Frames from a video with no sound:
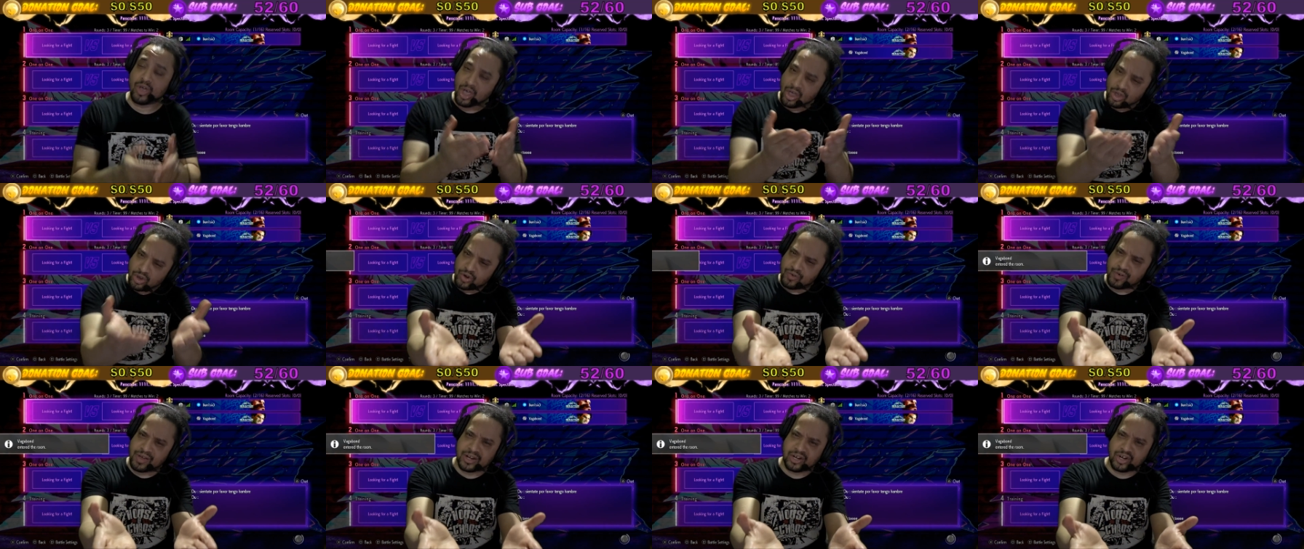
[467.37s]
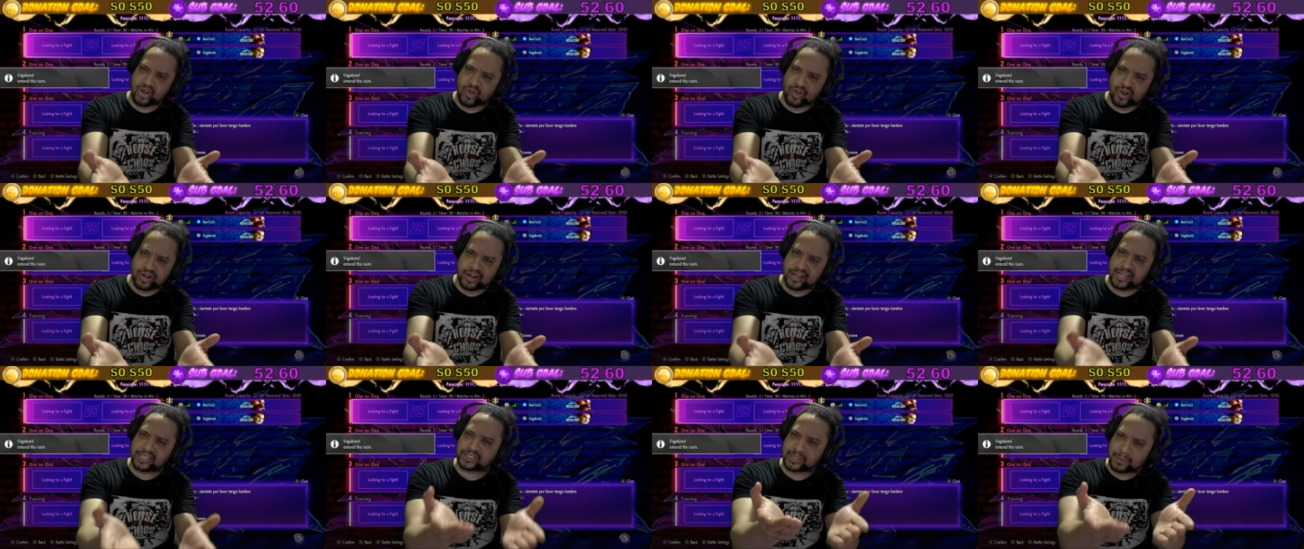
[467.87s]
You already know what it
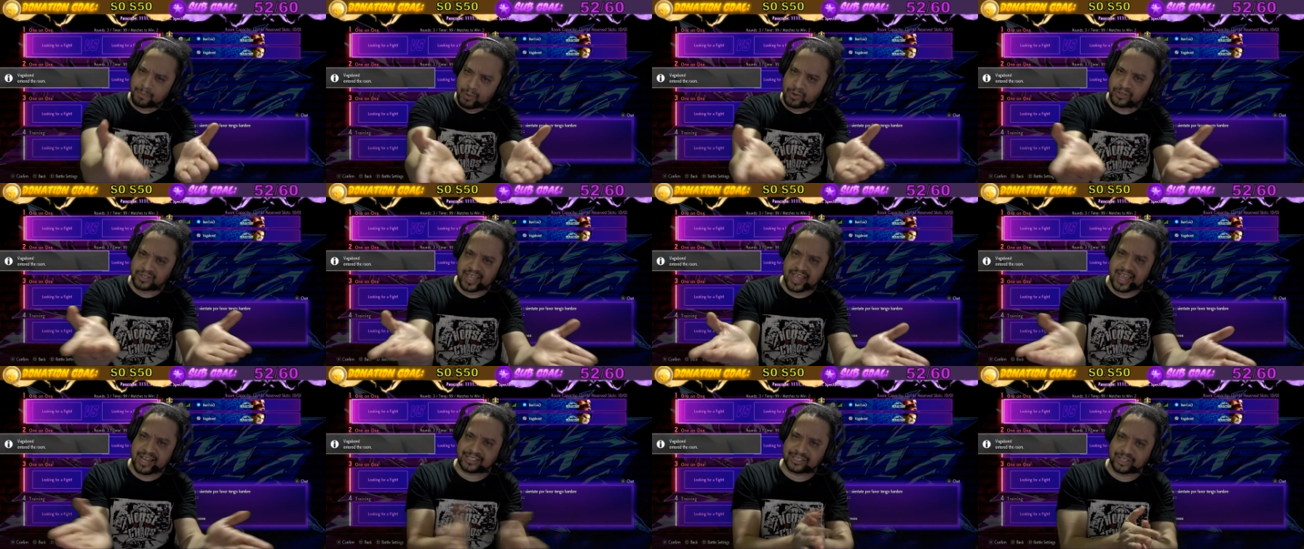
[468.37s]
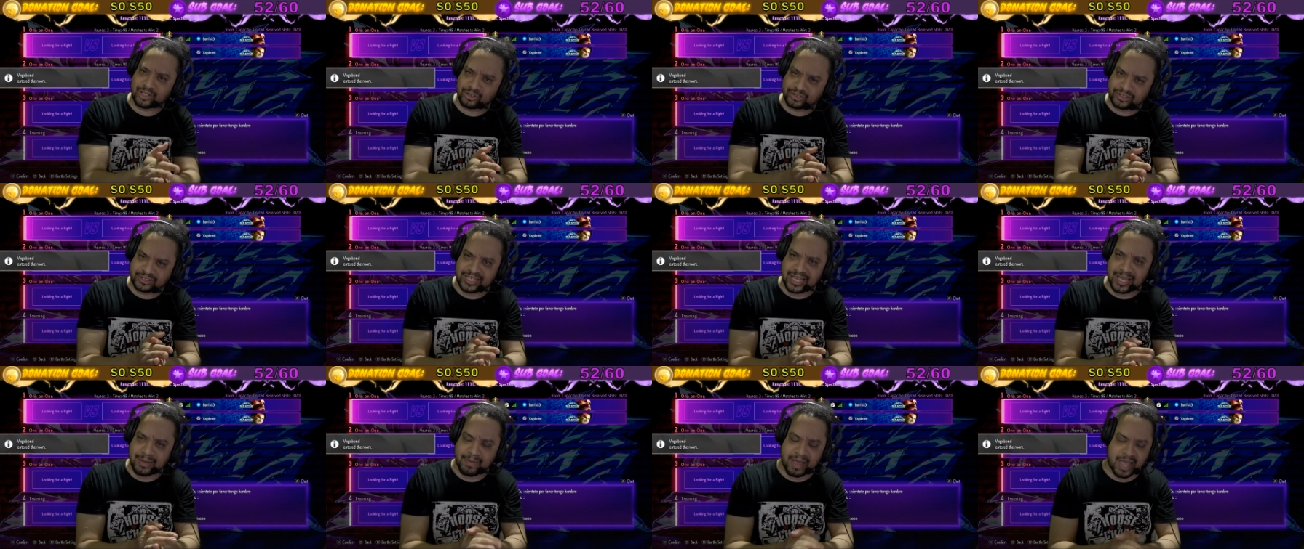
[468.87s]
is. Support the
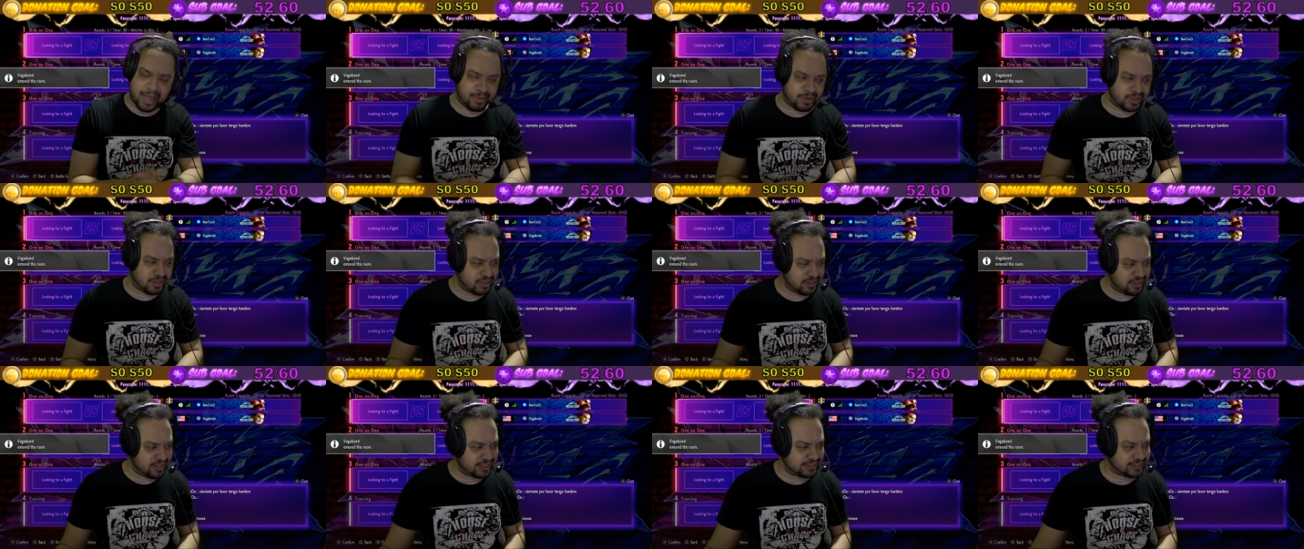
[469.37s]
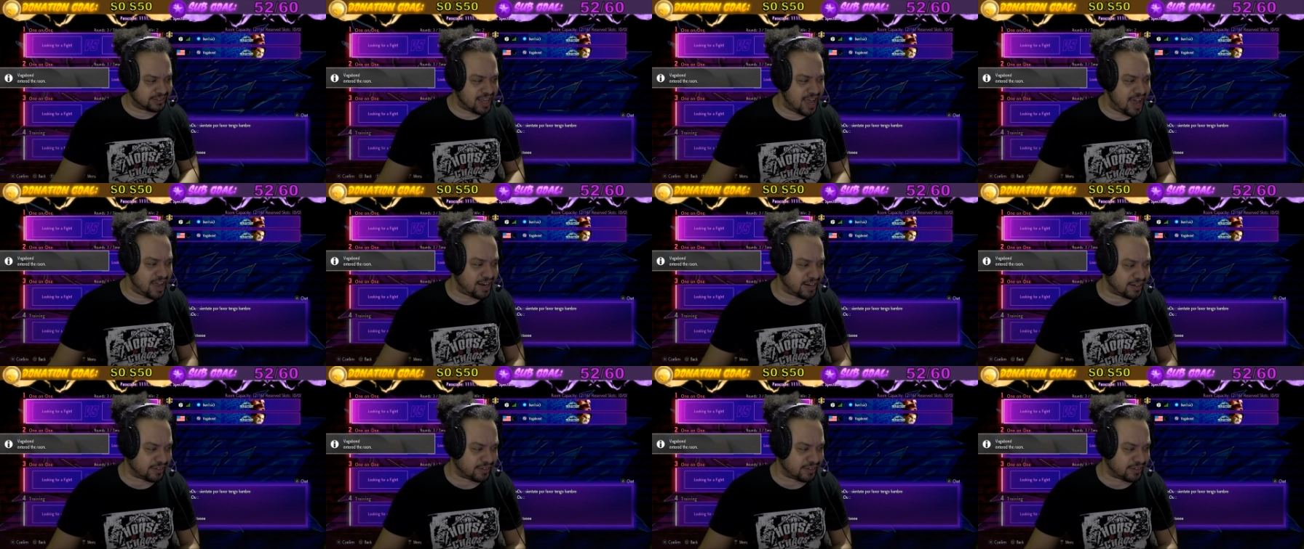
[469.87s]
HOC, baby. Let's get it.